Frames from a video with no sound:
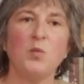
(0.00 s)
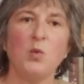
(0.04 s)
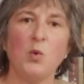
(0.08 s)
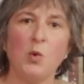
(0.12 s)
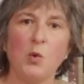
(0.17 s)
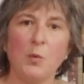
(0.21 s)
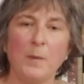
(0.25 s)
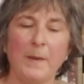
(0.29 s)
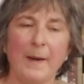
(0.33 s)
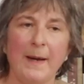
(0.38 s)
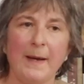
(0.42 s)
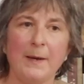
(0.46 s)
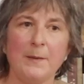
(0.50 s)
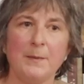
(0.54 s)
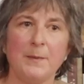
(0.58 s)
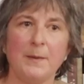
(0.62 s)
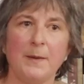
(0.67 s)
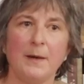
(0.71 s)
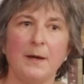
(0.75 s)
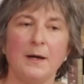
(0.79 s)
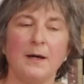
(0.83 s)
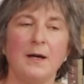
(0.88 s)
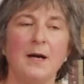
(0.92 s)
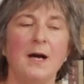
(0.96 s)

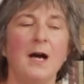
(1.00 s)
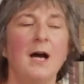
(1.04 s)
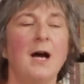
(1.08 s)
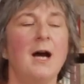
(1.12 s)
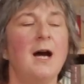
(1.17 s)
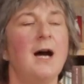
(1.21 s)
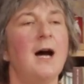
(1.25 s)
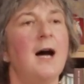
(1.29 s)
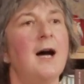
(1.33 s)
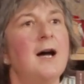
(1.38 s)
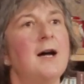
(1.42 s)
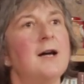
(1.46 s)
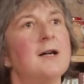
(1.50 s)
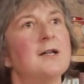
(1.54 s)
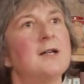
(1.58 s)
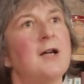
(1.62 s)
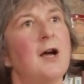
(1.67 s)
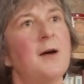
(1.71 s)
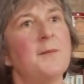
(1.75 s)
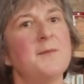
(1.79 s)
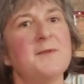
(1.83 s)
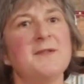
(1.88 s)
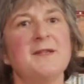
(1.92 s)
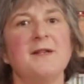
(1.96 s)
wallpaper
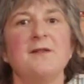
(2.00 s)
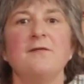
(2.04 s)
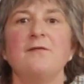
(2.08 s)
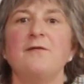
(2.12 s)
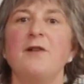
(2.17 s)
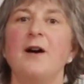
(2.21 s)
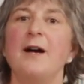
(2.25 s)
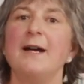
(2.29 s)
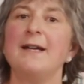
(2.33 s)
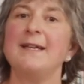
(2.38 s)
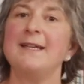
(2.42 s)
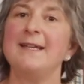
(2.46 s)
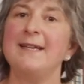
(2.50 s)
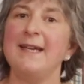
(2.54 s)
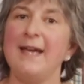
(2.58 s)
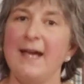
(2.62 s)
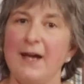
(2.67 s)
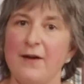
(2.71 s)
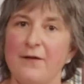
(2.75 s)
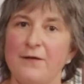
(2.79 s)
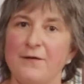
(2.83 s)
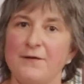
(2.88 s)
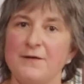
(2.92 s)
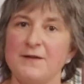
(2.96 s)
comes in via
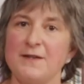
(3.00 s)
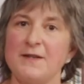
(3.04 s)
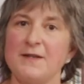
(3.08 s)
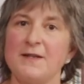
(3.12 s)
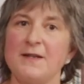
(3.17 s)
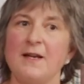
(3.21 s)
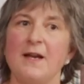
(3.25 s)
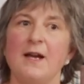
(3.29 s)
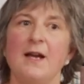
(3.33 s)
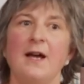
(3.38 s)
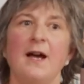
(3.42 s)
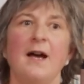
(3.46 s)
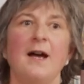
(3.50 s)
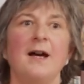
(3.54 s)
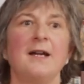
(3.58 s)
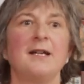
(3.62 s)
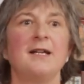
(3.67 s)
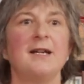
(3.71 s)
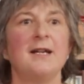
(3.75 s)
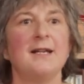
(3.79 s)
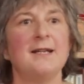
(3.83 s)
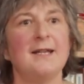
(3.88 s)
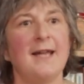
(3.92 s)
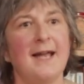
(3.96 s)
gifts
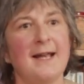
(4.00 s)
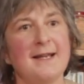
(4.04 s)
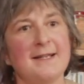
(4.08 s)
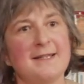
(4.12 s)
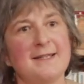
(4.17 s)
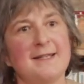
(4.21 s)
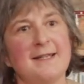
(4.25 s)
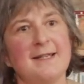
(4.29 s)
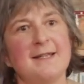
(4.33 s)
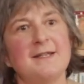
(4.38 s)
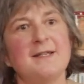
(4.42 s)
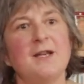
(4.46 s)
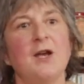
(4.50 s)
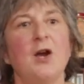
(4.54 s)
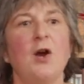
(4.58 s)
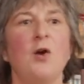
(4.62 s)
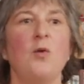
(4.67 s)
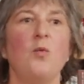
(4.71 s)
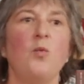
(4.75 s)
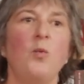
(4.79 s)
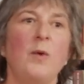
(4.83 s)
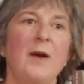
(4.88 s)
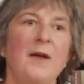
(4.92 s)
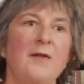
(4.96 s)
connected
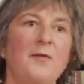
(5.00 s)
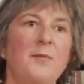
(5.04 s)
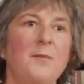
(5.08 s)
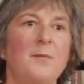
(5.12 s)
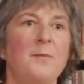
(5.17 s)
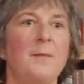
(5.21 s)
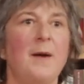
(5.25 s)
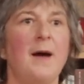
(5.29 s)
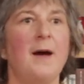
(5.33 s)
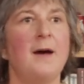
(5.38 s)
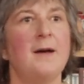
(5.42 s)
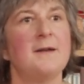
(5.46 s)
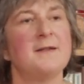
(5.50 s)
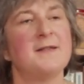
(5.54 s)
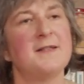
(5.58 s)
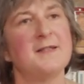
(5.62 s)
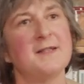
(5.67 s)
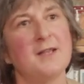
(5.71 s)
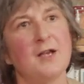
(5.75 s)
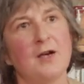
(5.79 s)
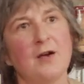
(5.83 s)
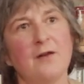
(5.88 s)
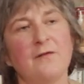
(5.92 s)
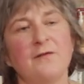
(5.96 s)
with
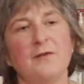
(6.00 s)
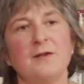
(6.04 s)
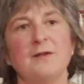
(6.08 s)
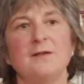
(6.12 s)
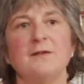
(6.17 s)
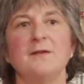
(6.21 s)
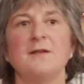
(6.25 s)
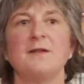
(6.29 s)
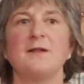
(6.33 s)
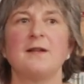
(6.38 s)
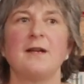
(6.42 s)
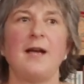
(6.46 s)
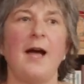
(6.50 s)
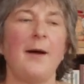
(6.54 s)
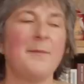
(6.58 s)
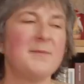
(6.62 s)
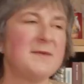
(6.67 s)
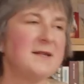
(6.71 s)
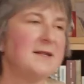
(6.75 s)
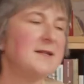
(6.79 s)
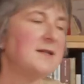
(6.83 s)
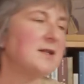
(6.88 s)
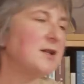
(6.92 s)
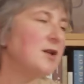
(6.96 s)
servants,
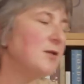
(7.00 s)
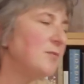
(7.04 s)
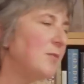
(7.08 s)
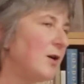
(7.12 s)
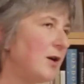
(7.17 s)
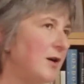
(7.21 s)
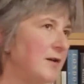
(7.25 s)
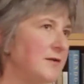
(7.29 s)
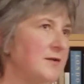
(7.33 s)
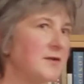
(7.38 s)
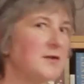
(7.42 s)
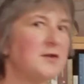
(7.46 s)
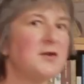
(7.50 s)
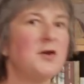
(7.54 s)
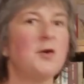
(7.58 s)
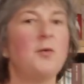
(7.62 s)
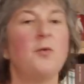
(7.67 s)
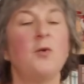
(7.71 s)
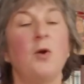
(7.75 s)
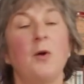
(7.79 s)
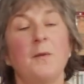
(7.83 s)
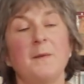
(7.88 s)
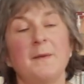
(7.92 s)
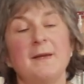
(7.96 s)
captains, commanders who
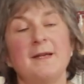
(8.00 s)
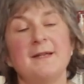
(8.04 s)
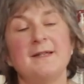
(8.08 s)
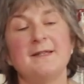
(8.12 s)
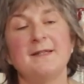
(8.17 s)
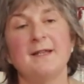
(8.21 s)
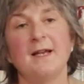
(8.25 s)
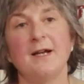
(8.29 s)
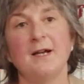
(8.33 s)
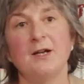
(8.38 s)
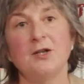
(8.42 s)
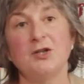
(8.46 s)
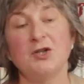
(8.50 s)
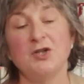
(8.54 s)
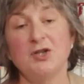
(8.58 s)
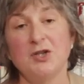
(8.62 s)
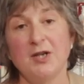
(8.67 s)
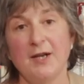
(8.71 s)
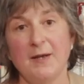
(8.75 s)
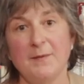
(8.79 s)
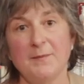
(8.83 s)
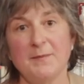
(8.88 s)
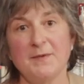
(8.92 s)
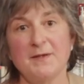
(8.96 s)
are on these
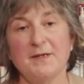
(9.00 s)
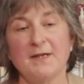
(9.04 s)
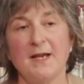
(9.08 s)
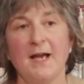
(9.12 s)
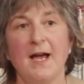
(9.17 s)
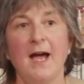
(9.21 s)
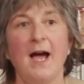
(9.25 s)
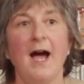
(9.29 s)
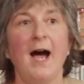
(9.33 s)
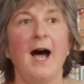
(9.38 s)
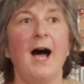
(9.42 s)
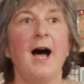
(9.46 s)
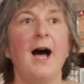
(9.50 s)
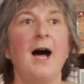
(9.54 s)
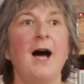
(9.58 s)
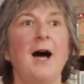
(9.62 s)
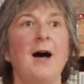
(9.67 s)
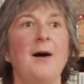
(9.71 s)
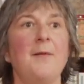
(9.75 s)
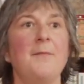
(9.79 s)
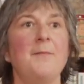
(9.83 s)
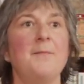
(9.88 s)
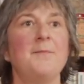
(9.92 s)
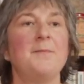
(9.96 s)
ships.
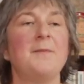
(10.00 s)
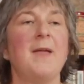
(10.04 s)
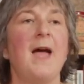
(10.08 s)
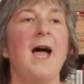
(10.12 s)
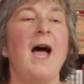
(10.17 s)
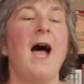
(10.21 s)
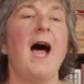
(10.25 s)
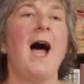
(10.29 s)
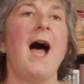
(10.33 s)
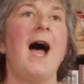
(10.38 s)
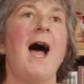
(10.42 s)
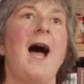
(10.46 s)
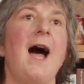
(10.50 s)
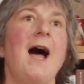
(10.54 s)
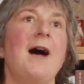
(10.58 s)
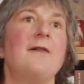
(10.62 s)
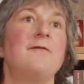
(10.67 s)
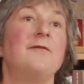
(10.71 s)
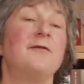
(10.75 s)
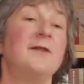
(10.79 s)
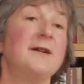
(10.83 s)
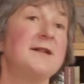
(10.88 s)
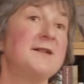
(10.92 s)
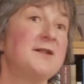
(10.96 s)

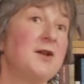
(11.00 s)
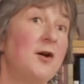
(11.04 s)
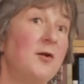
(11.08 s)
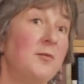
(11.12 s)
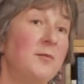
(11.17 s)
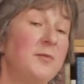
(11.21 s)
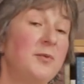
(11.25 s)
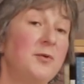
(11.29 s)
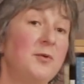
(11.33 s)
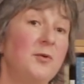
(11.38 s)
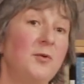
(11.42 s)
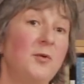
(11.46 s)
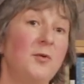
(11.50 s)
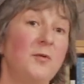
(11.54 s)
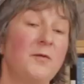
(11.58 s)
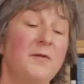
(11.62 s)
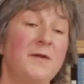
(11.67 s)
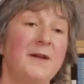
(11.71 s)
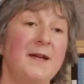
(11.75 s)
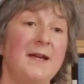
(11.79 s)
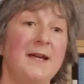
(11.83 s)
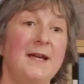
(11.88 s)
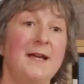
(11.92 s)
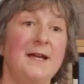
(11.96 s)
For example,
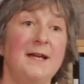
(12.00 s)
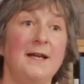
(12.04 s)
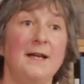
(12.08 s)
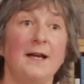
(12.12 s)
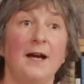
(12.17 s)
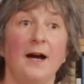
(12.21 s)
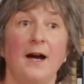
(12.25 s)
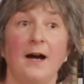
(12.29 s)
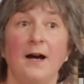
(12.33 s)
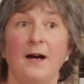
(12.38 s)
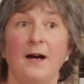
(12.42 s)
the